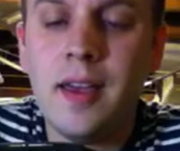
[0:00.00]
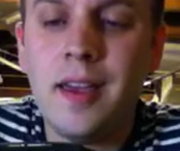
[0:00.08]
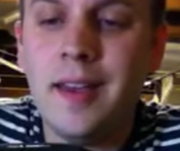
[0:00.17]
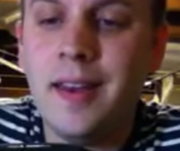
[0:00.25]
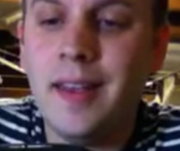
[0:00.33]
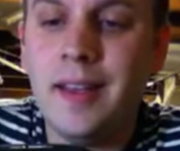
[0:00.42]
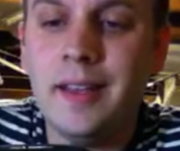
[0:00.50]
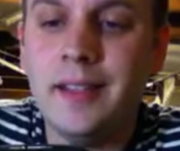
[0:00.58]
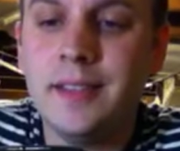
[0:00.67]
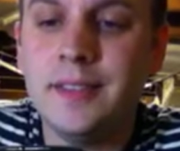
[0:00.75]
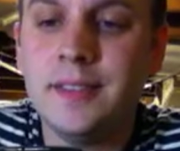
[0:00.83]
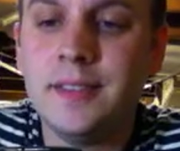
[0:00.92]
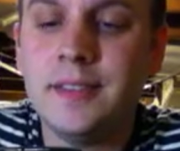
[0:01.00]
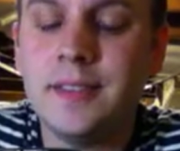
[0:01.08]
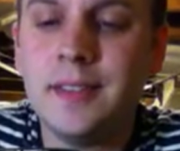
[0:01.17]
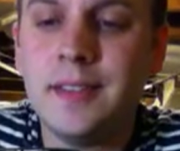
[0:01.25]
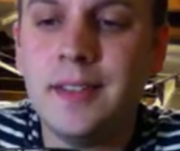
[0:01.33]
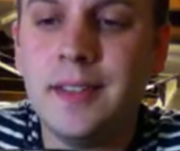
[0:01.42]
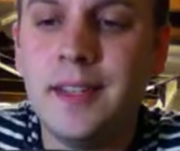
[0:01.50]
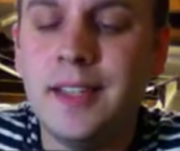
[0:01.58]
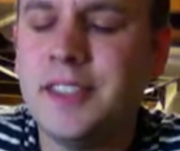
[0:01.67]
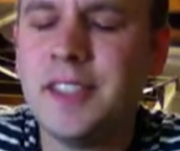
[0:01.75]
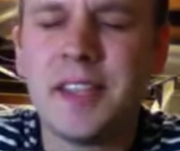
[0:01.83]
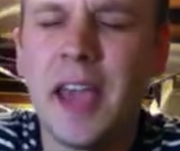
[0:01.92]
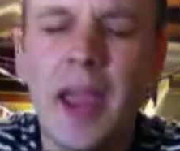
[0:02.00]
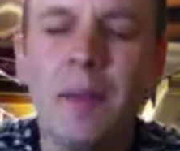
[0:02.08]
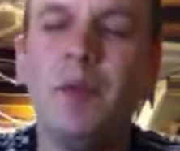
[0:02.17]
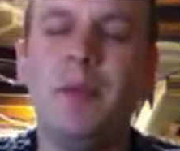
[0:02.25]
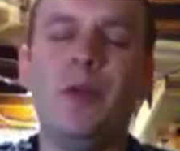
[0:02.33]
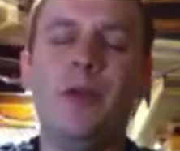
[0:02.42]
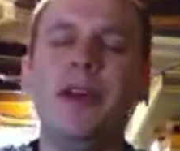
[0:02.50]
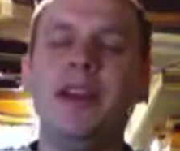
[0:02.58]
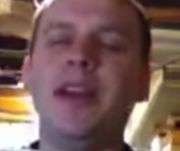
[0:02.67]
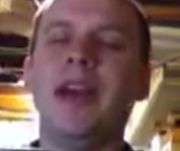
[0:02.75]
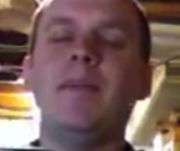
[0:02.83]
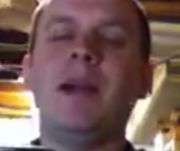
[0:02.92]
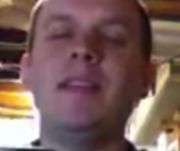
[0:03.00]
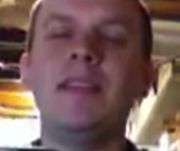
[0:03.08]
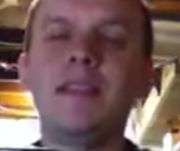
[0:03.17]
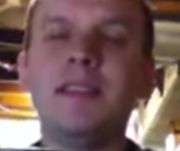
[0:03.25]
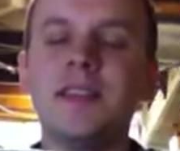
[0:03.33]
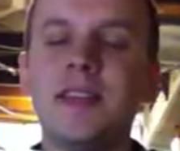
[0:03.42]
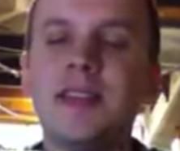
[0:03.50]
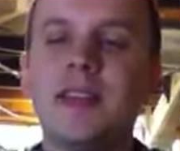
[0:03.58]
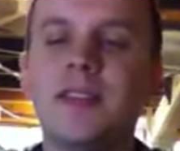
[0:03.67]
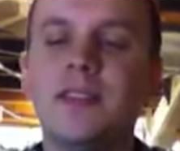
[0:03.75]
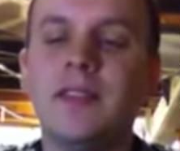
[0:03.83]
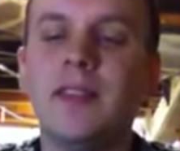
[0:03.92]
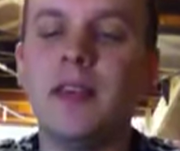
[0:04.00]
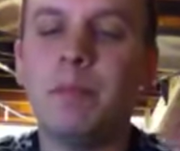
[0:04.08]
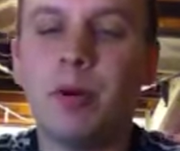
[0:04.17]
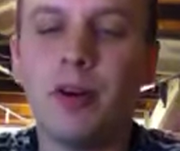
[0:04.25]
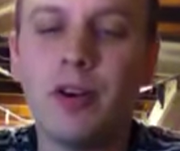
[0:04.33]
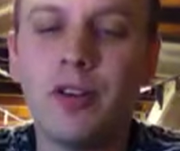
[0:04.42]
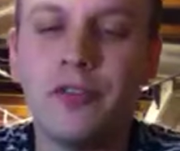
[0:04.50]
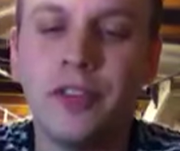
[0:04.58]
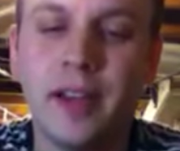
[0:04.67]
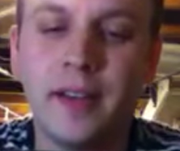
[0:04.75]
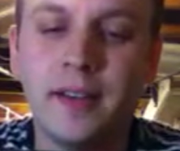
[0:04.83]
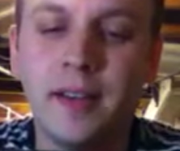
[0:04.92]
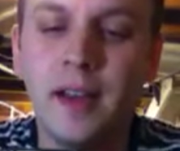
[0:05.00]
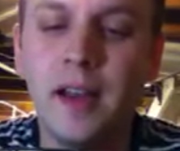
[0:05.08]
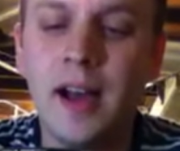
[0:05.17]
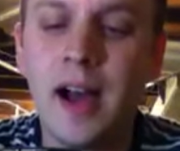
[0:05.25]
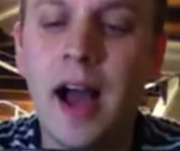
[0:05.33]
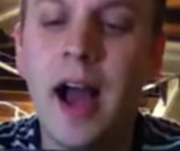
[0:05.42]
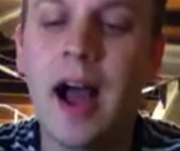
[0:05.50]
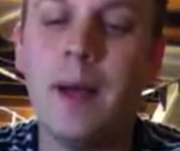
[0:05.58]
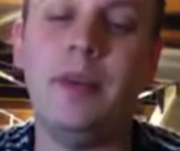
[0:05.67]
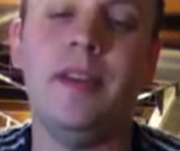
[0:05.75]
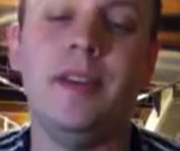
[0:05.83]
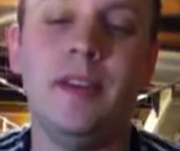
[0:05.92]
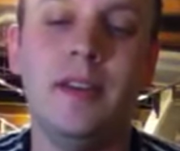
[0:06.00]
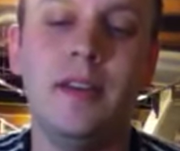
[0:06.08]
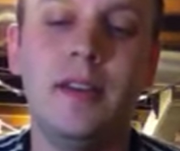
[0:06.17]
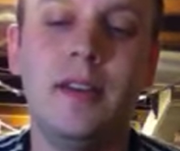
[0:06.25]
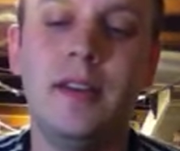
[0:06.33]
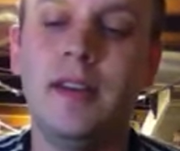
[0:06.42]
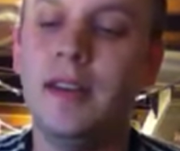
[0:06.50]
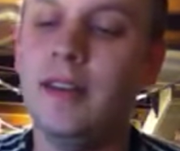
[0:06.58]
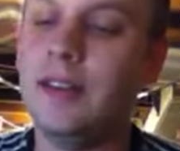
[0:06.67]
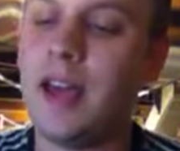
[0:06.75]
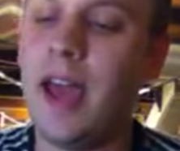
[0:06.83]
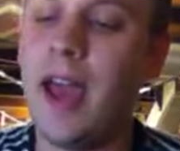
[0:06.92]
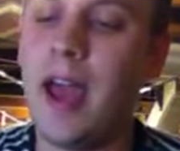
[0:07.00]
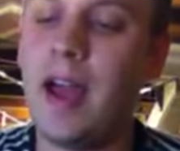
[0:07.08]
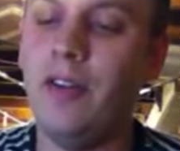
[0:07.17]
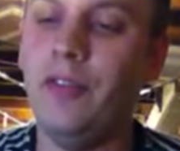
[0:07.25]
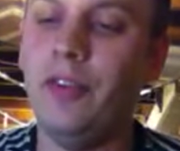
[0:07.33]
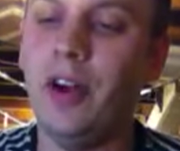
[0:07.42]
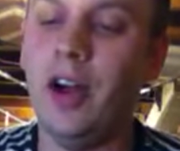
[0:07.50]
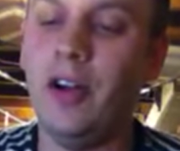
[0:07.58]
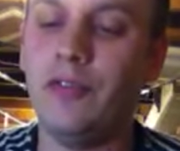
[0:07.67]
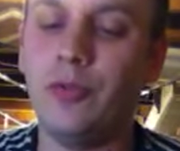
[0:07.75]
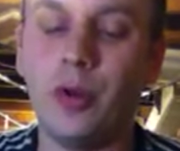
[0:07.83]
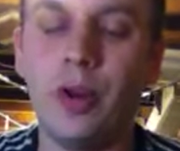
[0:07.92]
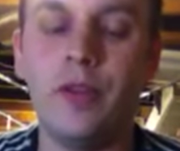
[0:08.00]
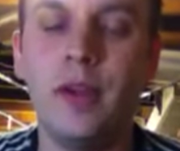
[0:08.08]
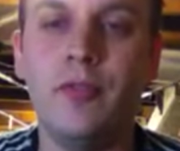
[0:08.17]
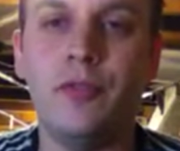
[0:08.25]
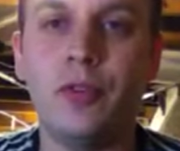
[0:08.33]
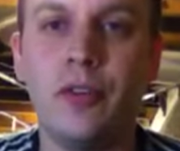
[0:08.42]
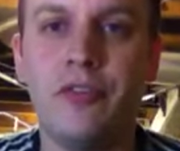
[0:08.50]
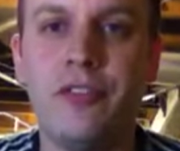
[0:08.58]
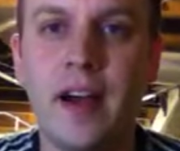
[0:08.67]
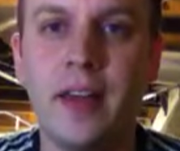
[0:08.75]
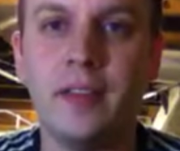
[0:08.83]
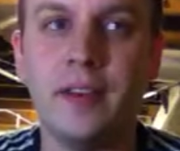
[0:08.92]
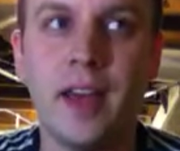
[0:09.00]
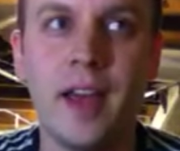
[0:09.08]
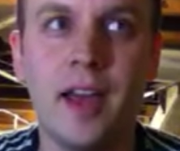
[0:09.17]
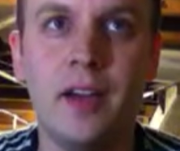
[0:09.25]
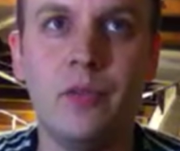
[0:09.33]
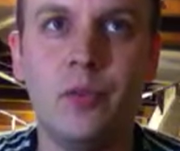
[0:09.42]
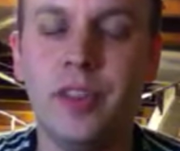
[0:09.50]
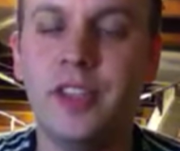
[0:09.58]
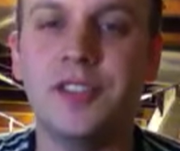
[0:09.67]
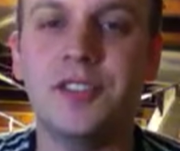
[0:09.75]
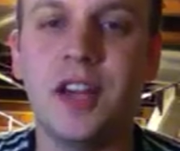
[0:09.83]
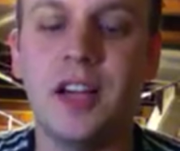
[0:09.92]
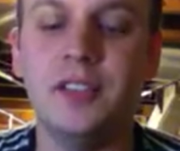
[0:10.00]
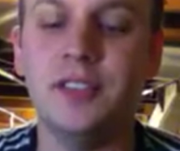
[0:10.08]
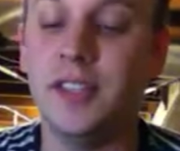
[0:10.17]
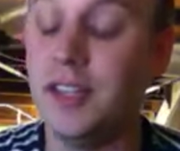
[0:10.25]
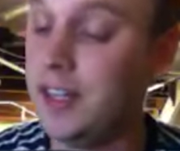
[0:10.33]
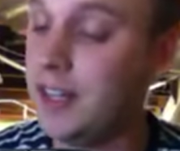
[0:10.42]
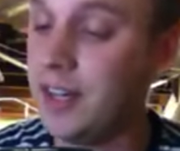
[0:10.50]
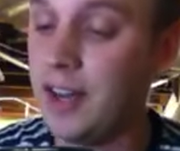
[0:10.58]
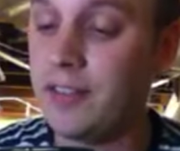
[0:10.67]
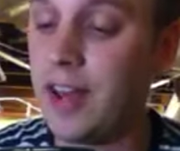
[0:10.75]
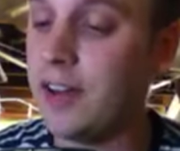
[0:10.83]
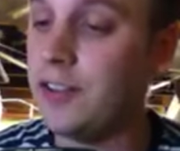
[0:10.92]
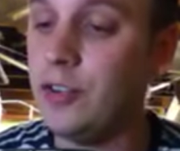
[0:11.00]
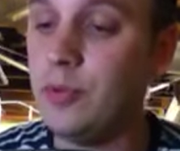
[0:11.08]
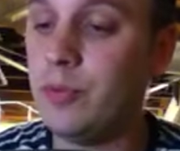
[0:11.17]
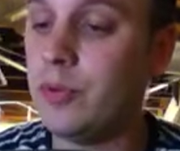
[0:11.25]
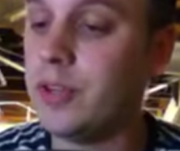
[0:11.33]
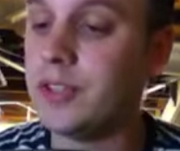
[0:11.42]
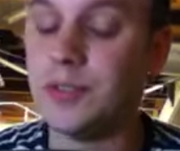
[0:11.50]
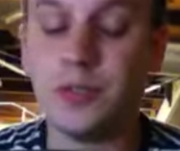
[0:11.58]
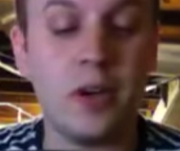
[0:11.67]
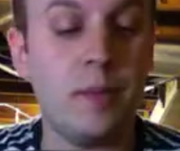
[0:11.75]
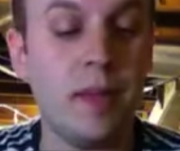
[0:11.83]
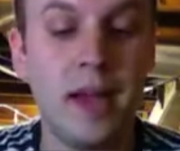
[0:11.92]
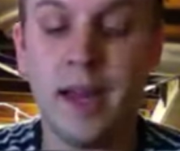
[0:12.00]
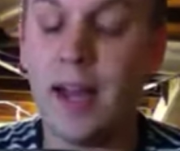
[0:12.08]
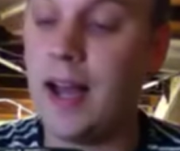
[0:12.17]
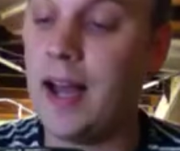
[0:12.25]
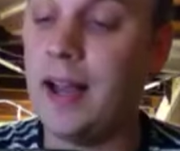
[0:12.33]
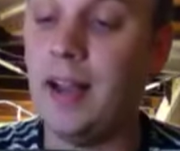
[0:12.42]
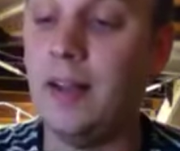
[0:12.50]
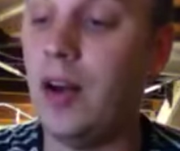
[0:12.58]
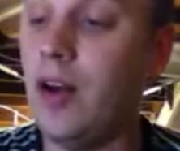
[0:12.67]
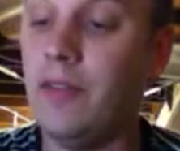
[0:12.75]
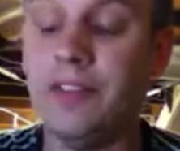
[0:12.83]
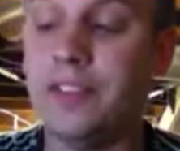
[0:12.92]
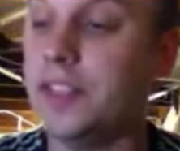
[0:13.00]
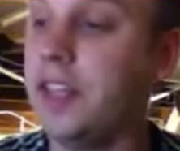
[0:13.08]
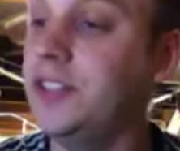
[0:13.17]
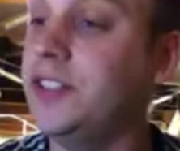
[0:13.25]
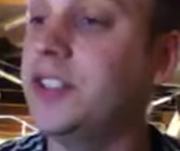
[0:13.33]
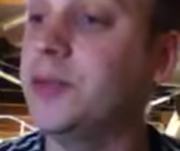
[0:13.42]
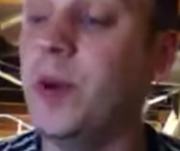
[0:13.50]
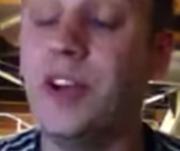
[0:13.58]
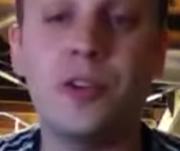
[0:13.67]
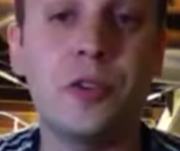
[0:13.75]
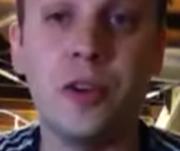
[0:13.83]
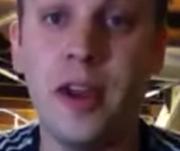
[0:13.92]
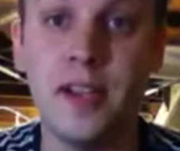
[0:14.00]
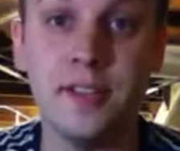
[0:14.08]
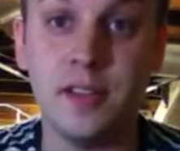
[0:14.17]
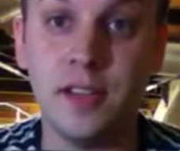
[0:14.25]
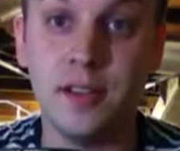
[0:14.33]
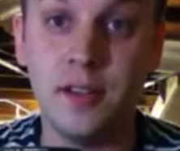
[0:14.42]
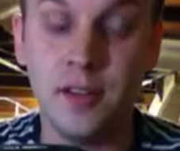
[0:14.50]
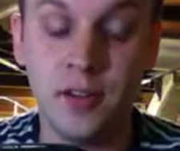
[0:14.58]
it just came to me one day. I'm like, this is the perfect hobby to have for a father to have with his sons. And I've got 2 boys, so I'm like, I all of a sudden just went crazy